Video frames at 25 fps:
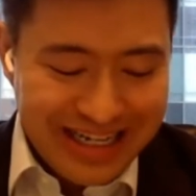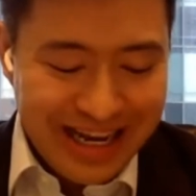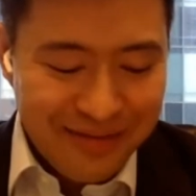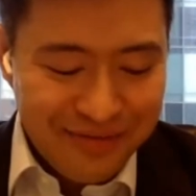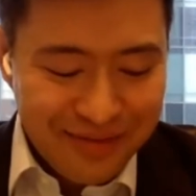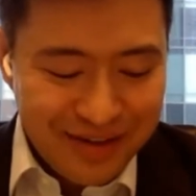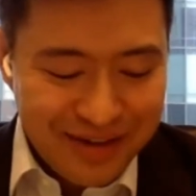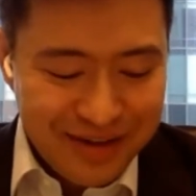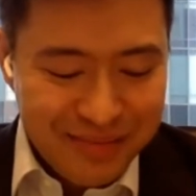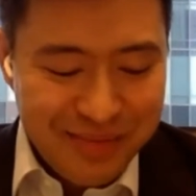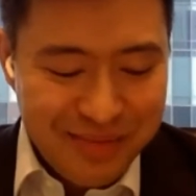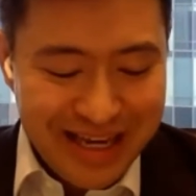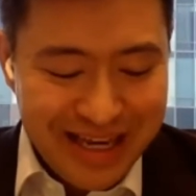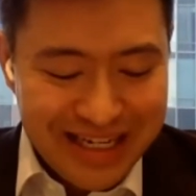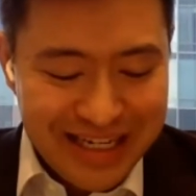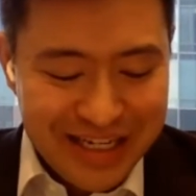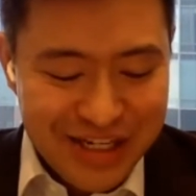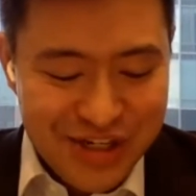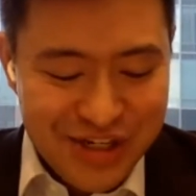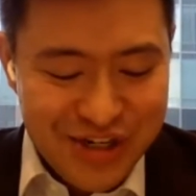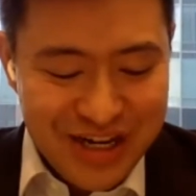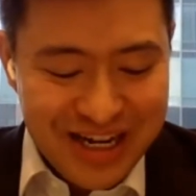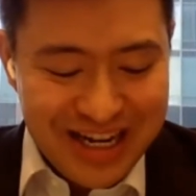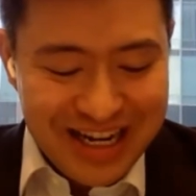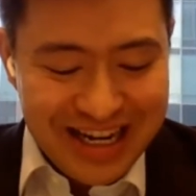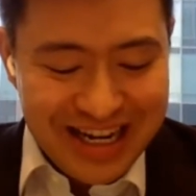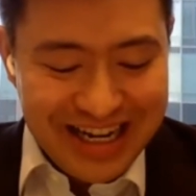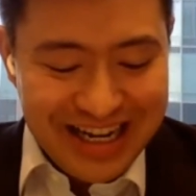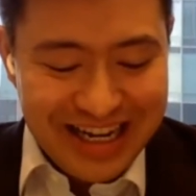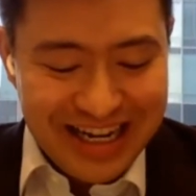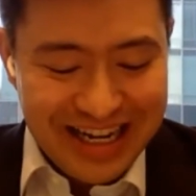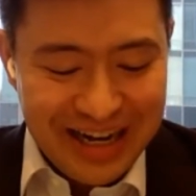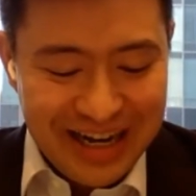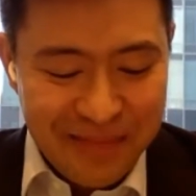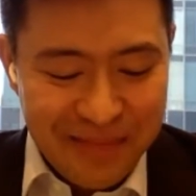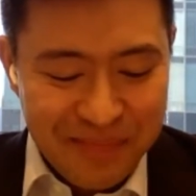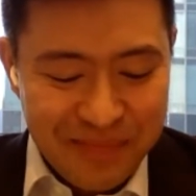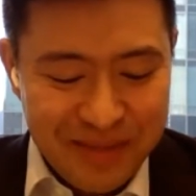David managed
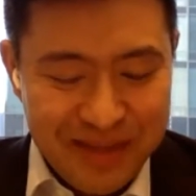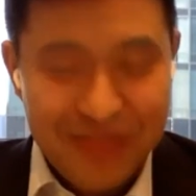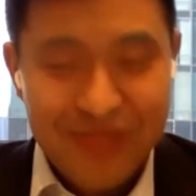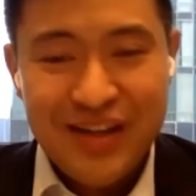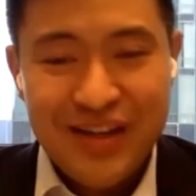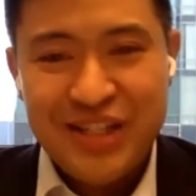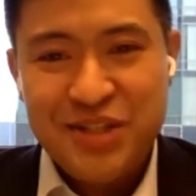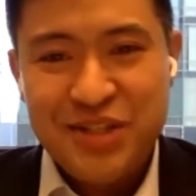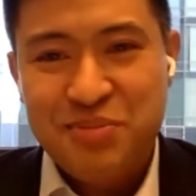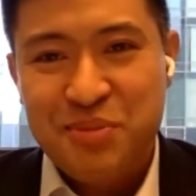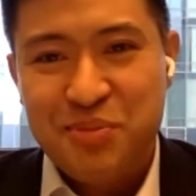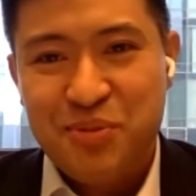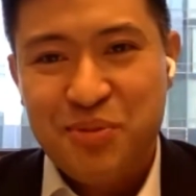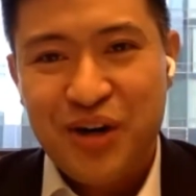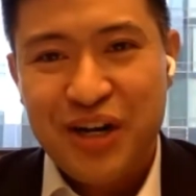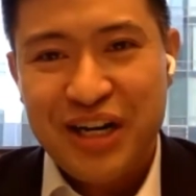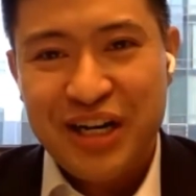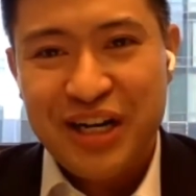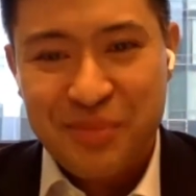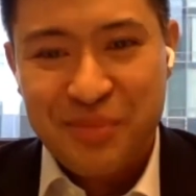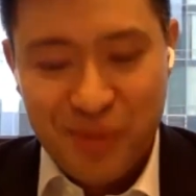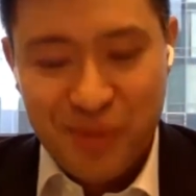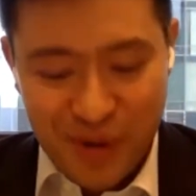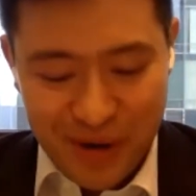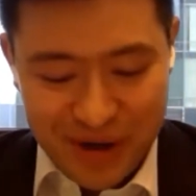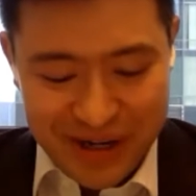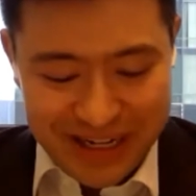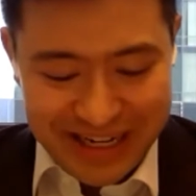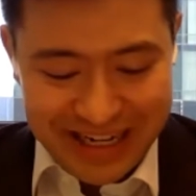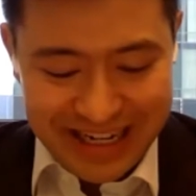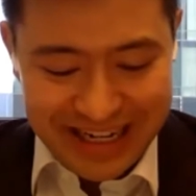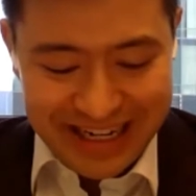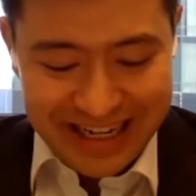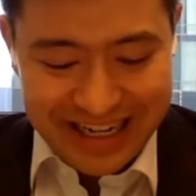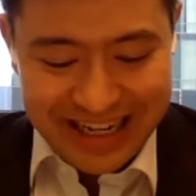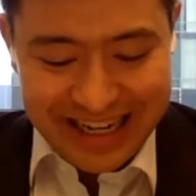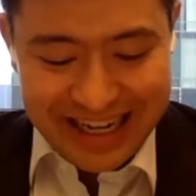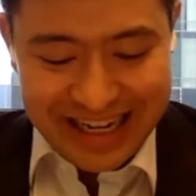investment product
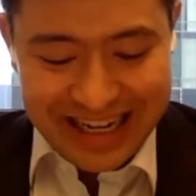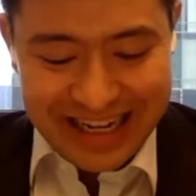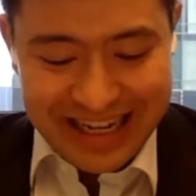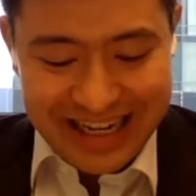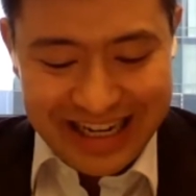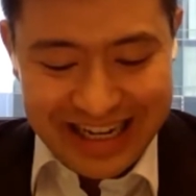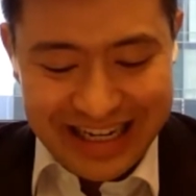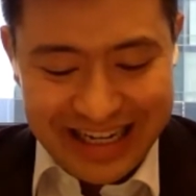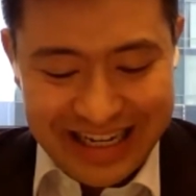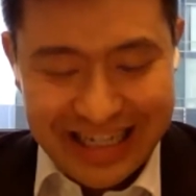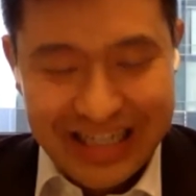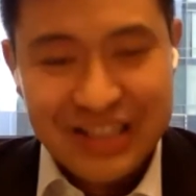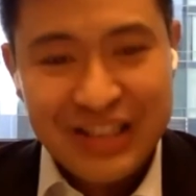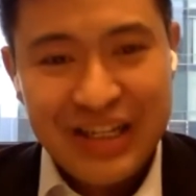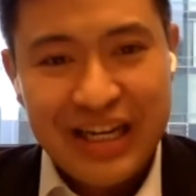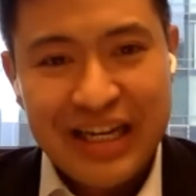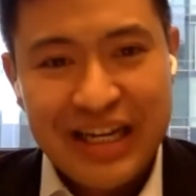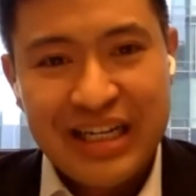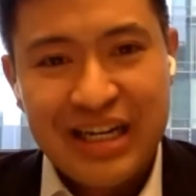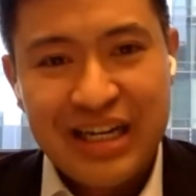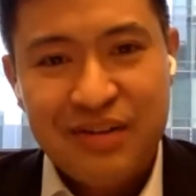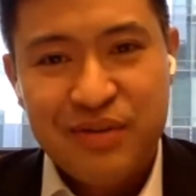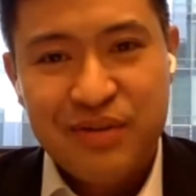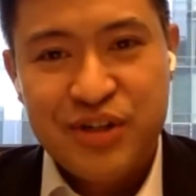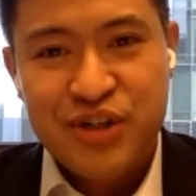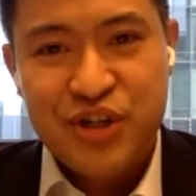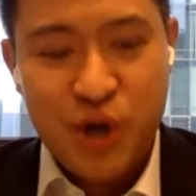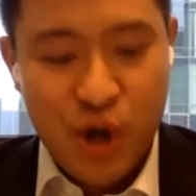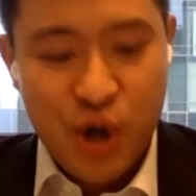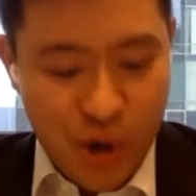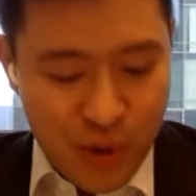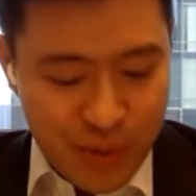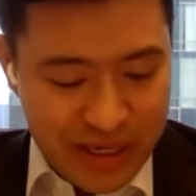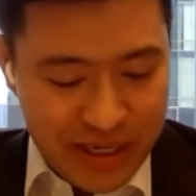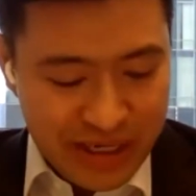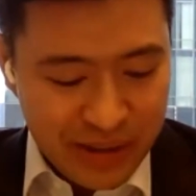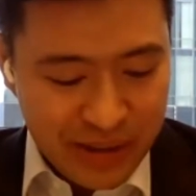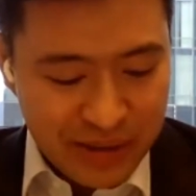marketing and client coverage
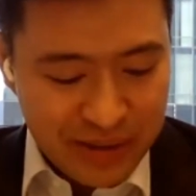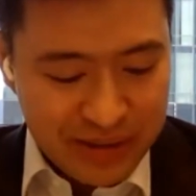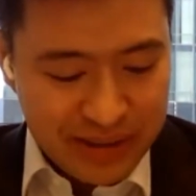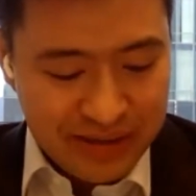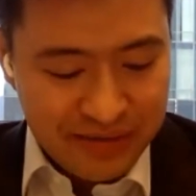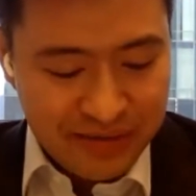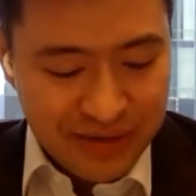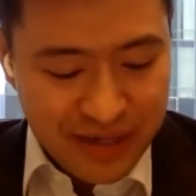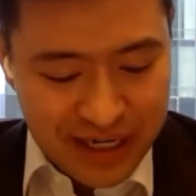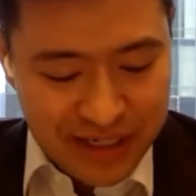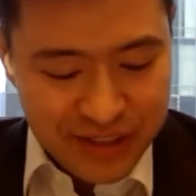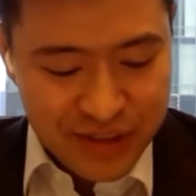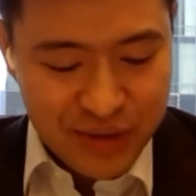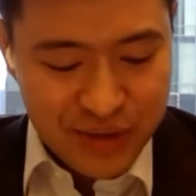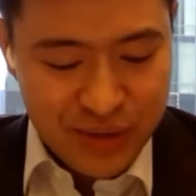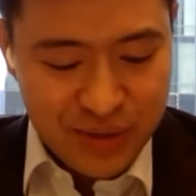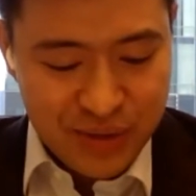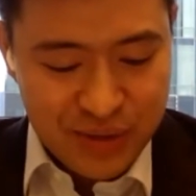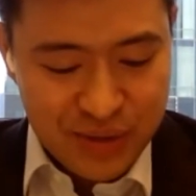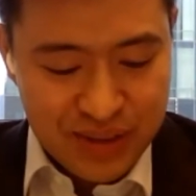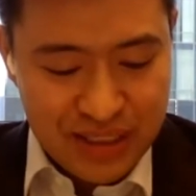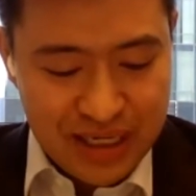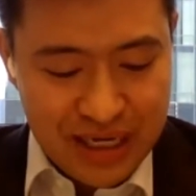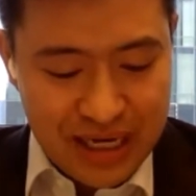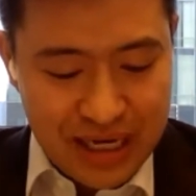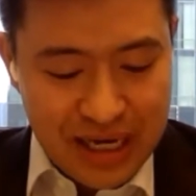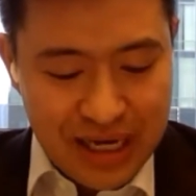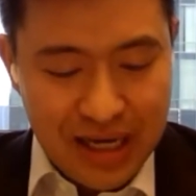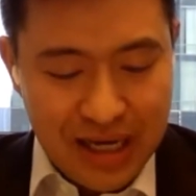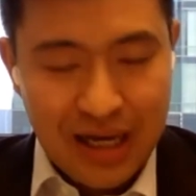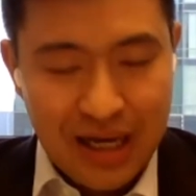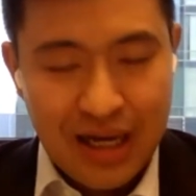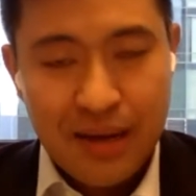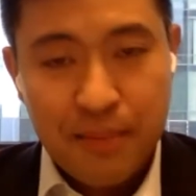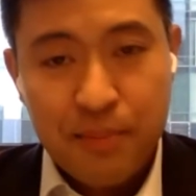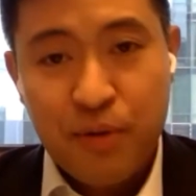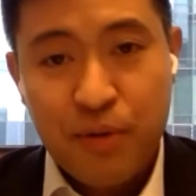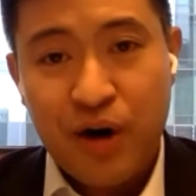Oak Hill Advisors.
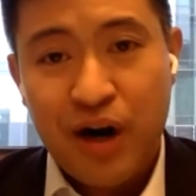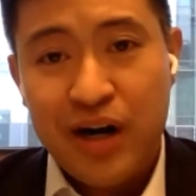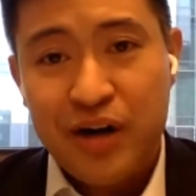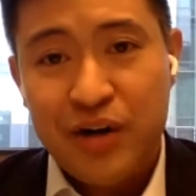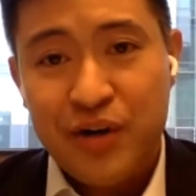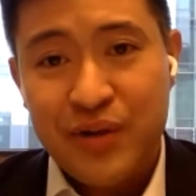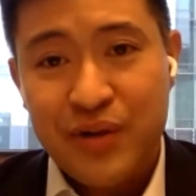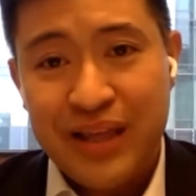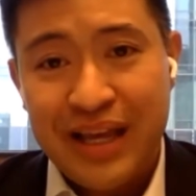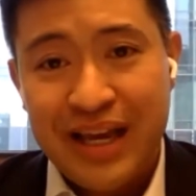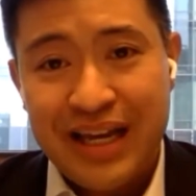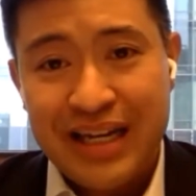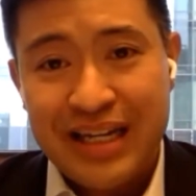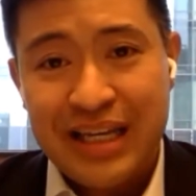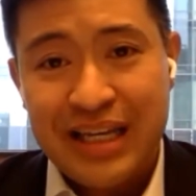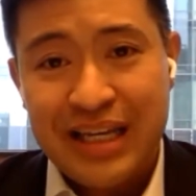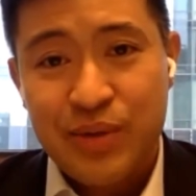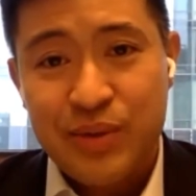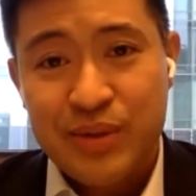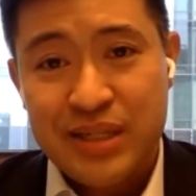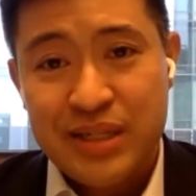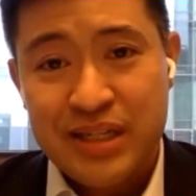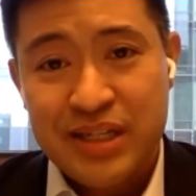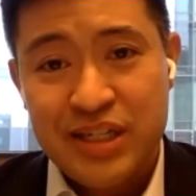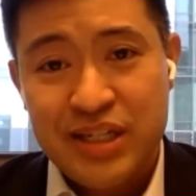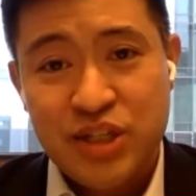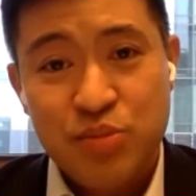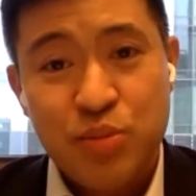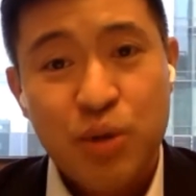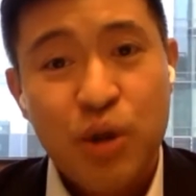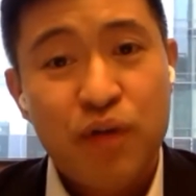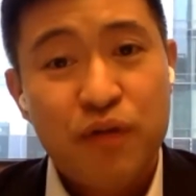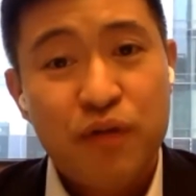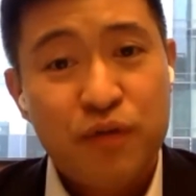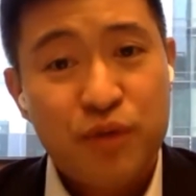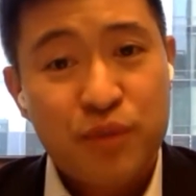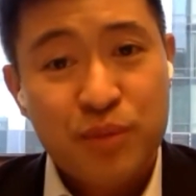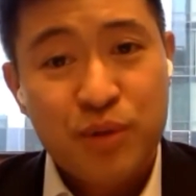Prior to that, he was at a
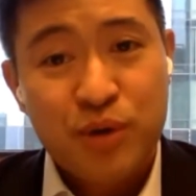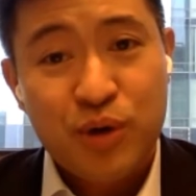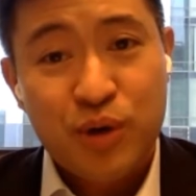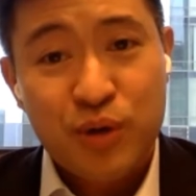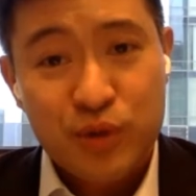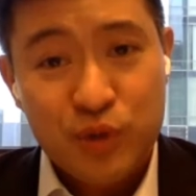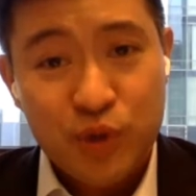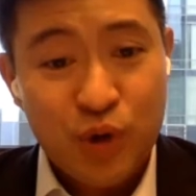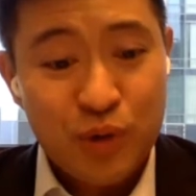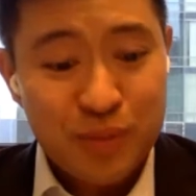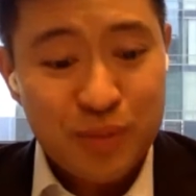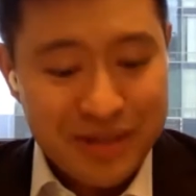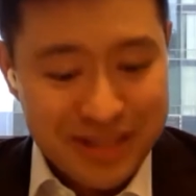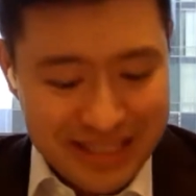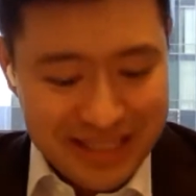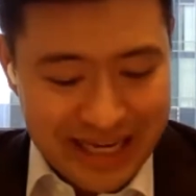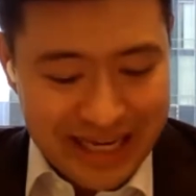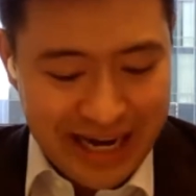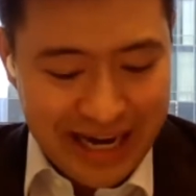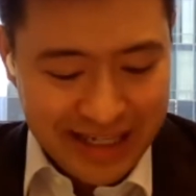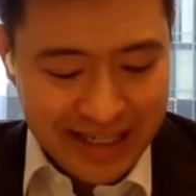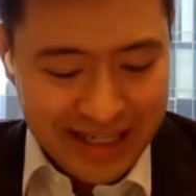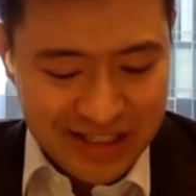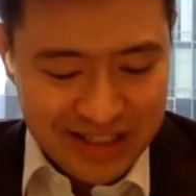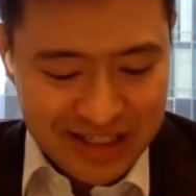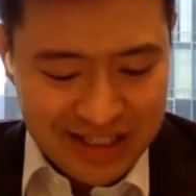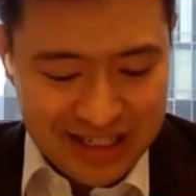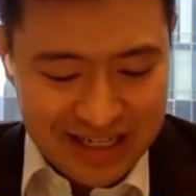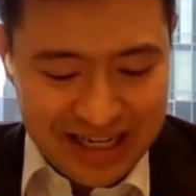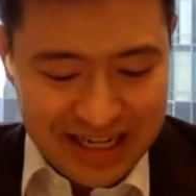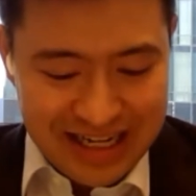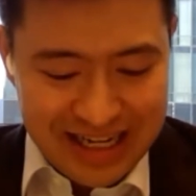small firm called Goldman Sachs,